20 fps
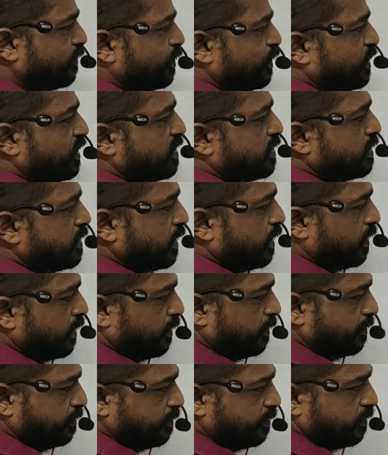what is
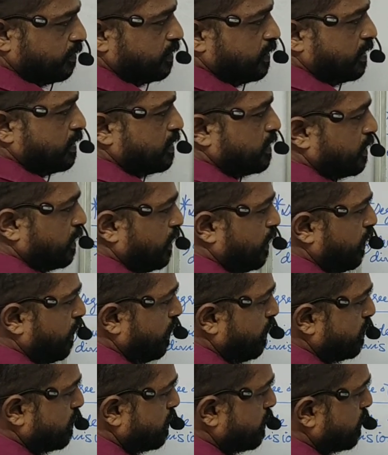this
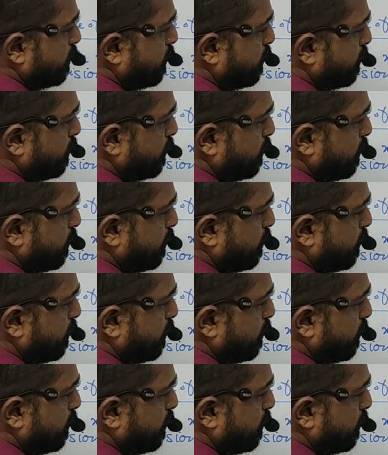is